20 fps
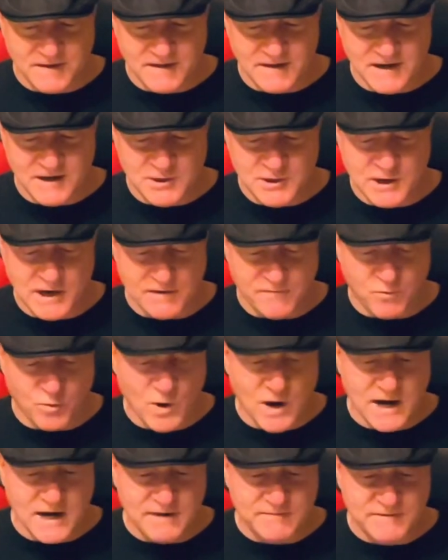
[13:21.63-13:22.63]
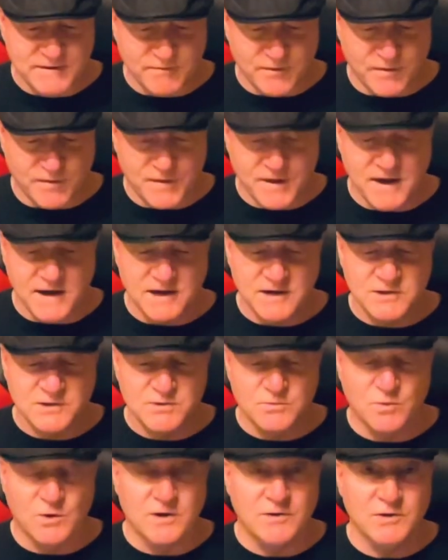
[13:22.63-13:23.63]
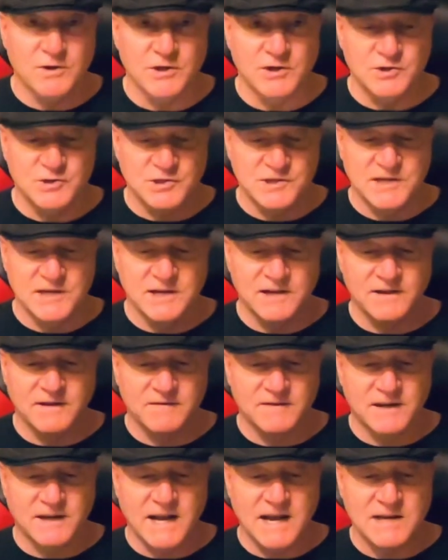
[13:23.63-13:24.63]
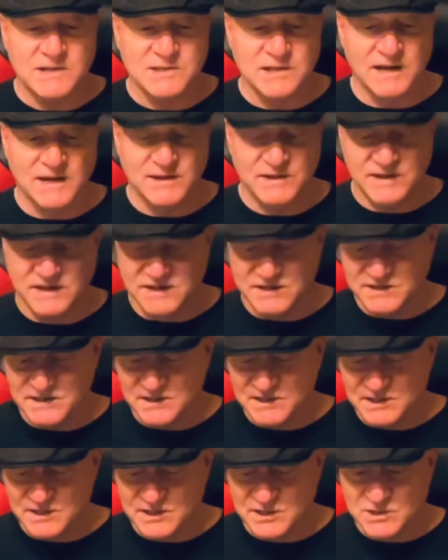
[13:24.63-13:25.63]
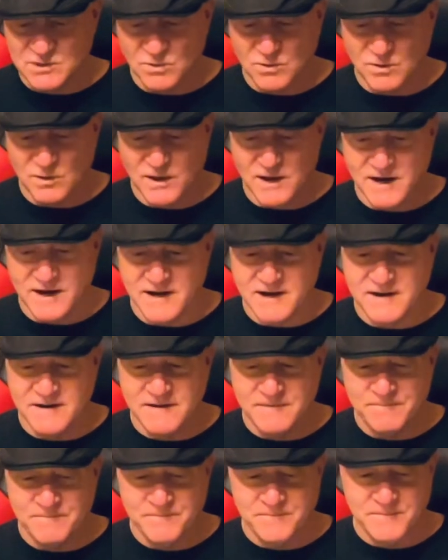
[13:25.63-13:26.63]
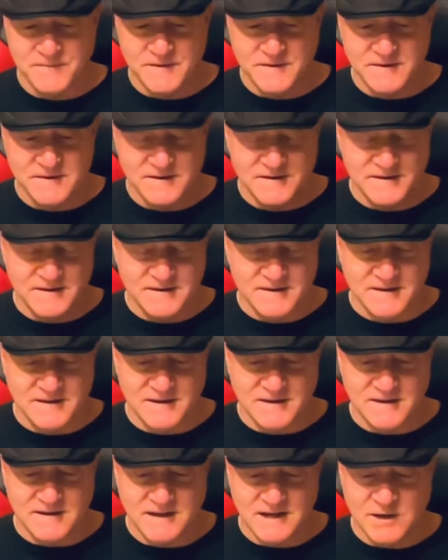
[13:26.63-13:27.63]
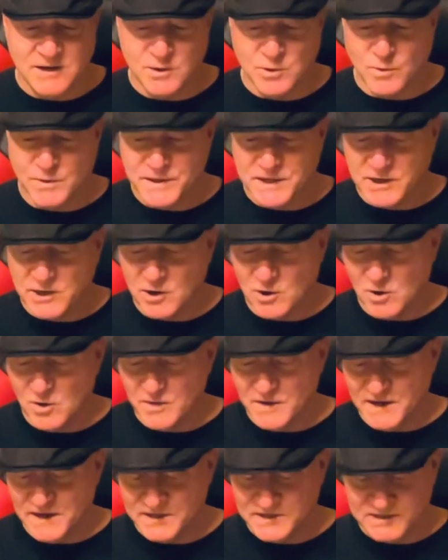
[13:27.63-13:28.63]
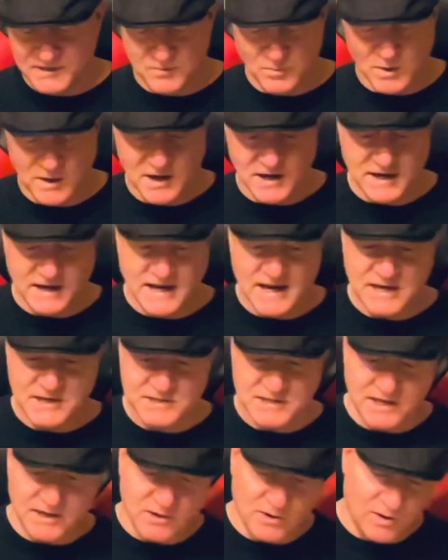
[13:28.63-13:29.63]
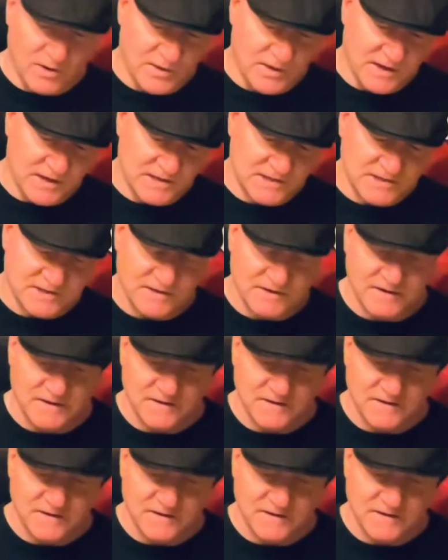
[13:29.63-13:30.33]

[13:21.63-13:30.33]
and you got a variety of different things. Well, you can just get a case like this. This is sort of like, I don't know what they call this, what kind of case they call this.